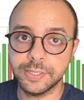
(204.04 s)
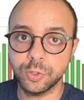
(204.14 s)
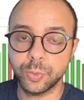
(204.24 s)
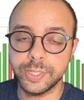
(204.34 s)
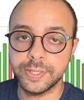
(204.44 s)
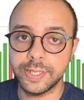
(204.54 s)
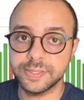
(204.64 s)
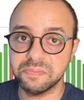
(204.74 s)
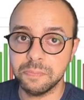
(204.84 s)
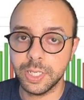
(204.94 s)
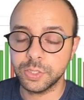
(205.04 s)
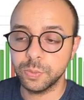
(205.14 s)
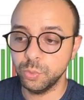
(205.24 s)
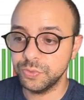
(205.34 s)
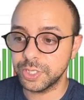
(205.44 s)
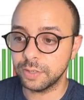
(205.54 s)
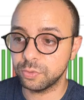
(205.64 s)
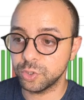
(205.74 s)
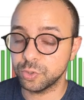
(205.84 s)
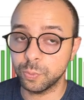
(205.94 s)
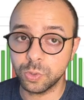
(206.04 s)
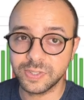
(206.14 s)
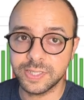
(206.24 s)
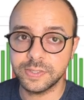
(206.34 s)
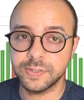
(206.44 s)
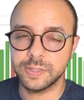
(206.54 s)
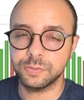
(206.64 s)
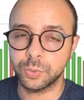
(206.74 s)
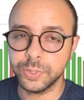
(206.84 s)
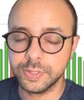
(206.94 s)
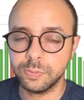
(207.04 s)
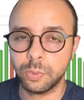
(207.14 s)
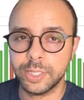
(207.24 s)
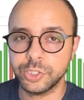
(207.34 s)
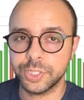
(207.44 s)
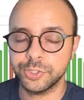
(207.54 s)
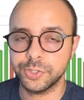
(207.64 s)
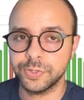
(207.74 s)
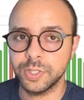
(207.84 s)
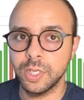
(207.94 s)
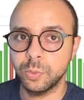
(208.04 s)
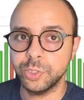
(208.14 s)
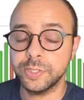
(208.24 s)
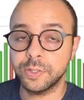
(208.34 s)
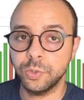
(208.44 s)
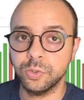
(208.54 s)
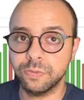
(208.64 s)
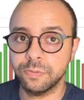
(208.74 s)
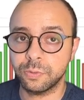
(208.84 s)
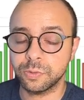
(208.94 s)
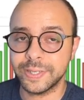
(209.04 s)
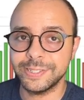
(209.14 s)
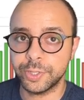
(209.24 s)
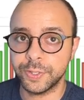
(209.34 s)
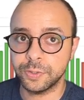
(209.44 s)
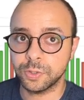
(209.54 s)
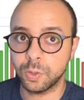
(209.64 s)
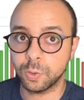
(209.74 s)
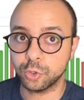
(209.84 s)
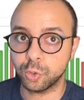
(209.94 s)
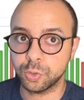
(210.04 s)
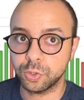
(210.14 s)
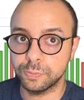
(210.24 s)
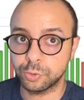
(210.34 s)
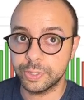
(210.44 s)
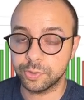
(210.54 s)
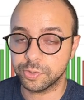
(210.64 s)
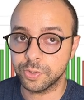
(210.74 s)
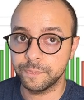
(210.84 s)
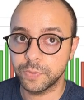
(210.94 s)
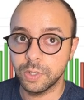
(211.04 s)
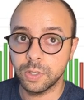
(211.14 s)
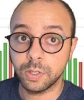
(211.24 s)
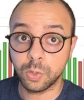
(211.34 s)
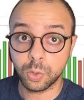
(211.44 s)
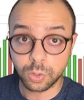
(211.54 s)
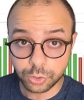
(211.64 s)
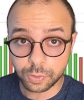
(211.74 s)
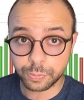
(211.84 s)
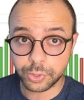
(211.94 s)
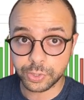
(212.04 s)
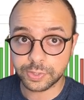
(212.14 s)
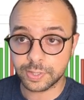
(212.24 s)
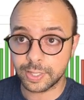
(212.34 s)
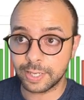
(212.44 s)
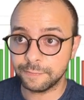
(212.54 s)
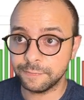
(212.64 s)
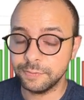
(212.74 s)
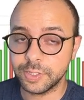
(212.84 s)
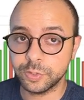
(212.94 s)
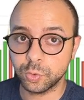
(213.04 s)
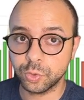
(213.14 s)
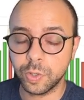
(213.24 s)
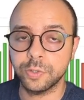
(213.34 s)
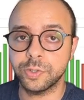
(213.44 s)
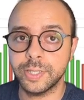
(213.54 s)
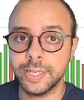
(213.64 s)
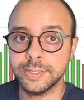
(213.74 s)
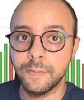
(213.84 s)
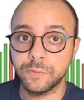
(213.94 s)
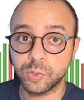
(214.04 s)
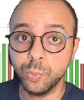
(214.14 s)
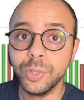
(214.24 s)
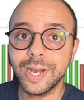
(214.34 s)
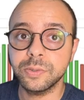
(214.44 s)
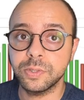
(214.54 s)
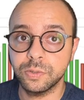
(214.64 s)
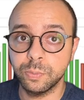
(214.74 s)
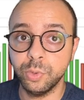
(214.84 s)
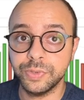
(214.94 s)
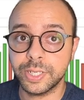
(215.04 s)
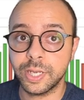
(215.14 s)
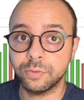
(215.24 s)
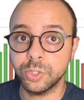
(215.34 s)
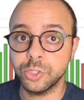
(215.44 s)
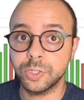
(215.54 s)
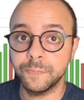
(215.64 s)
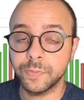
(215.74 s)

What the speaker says: to 20 days make the moving average more sensitive to recent price changes, which is useful for day traders or short-term traders. Long-term periods like 50 to 200 days smooth out the moving average,